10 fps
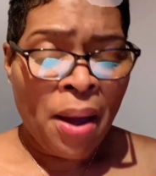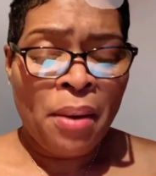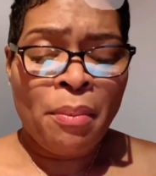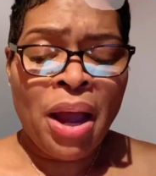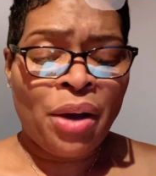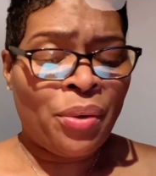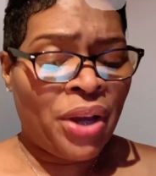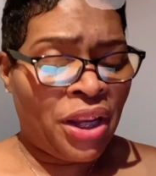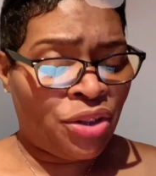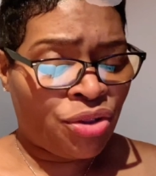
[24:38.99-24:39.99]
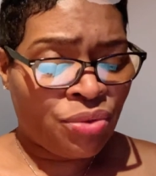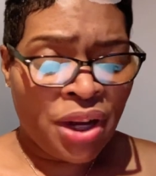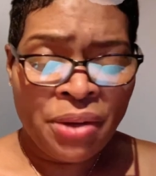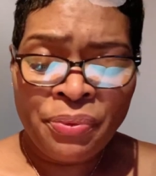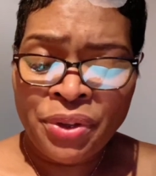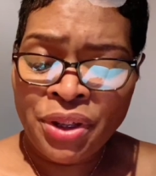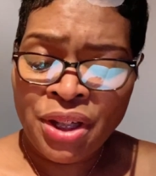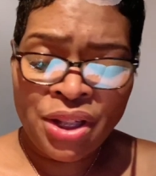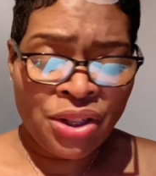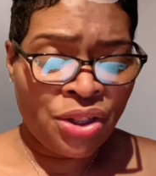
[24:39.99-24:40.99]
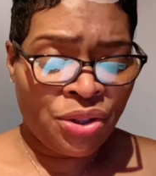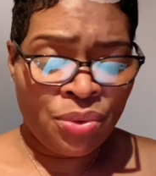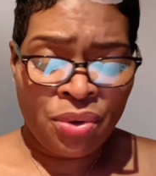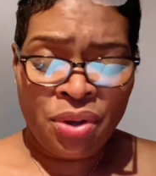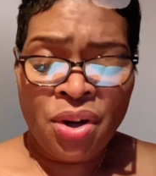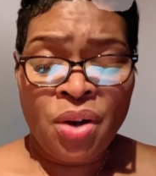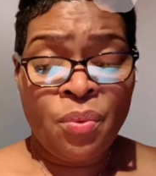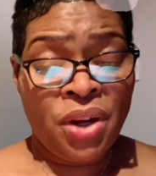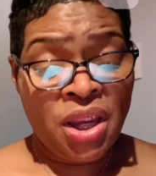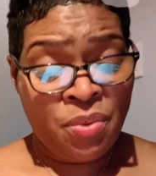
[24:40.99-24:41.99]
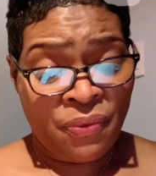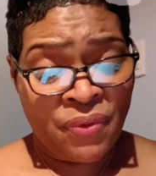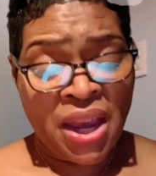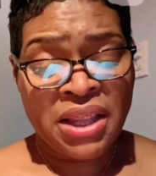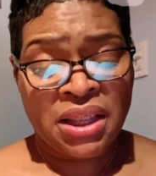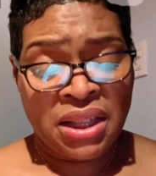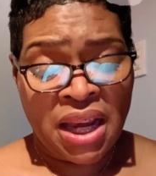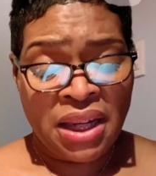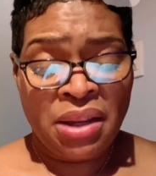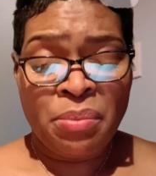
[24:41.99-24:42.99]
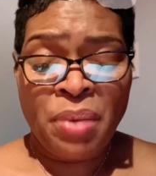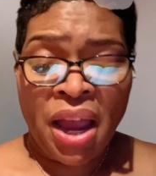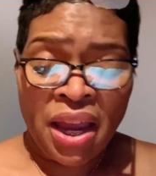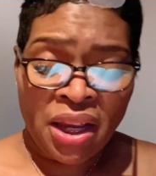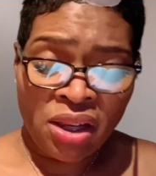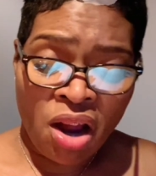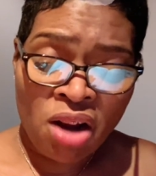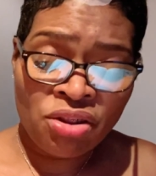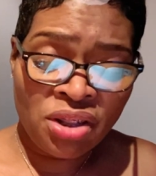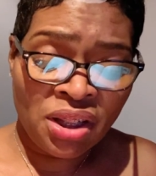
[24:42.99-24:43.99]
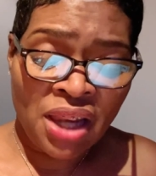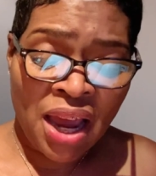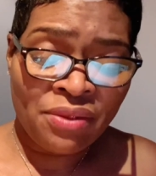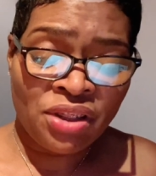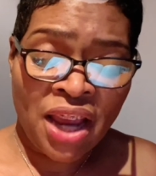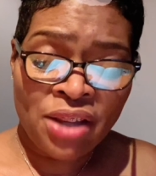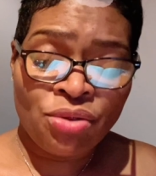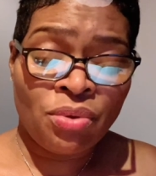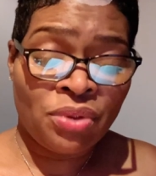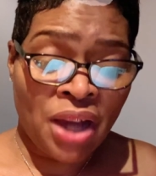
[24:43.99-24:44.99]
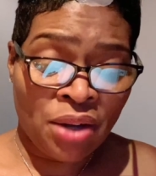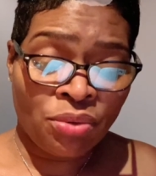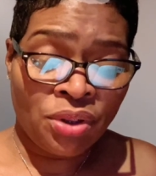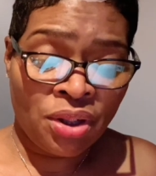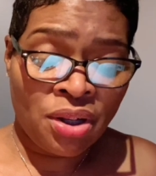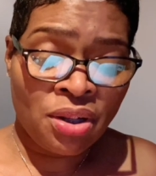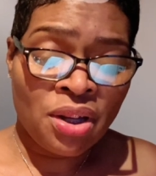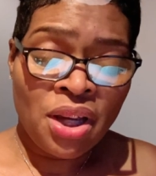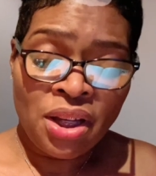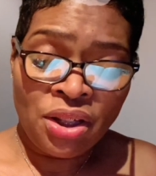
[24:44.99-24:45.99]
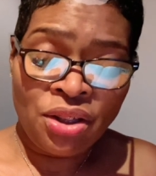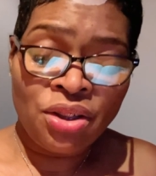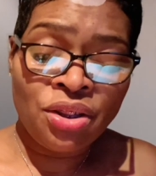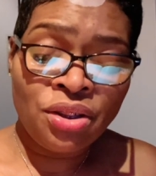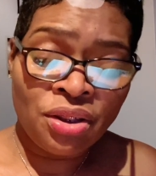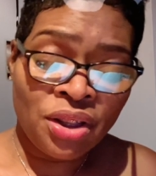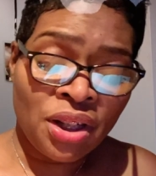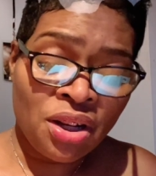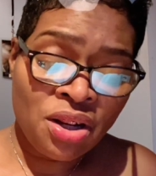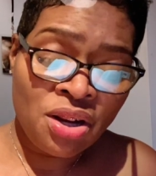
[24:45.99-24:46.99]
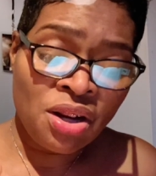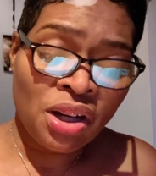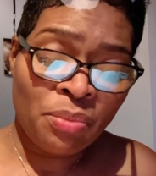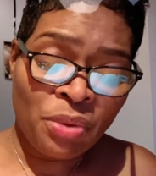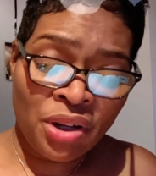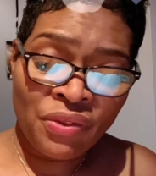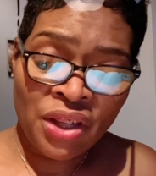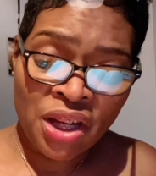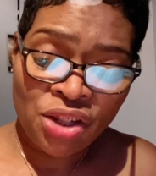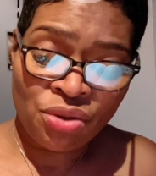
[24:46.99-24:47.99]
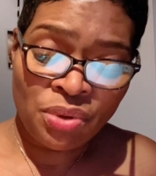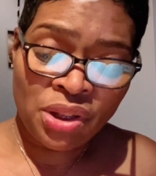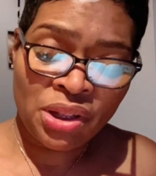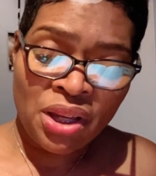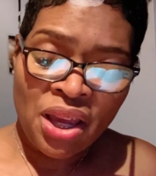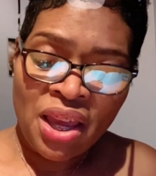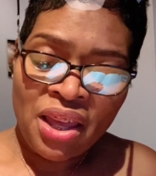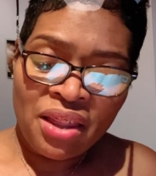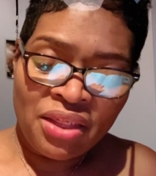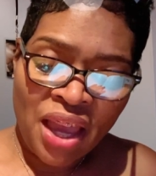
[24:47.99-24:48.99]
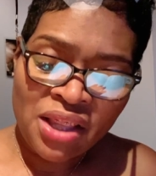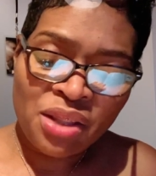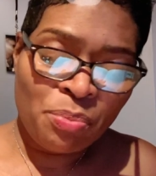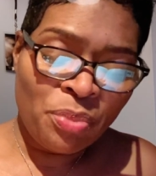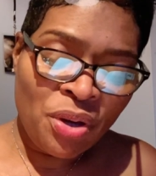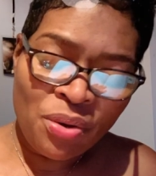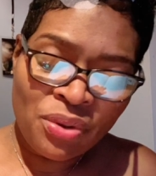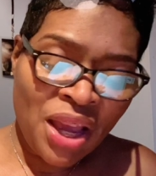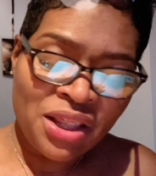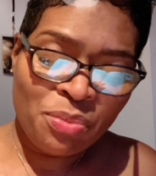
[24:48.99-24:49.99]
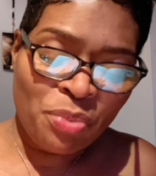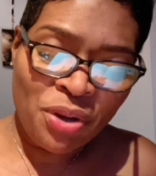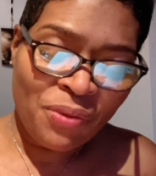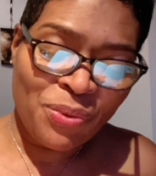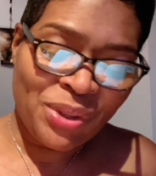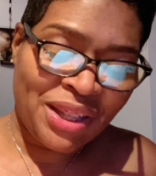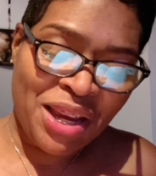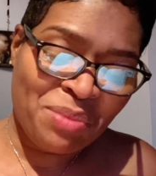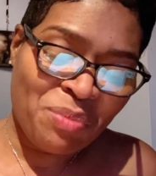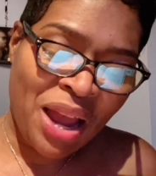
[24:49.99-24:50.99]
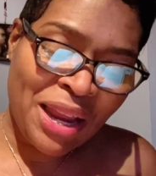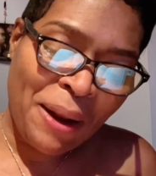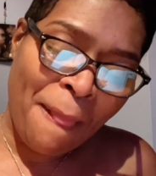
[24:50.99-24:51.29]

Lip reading: Michael headed straight for the Disney store, where he was fascinated by a larger-than-life statue of Donald Duck that hung above the entrance. That's beautiful, said Mike.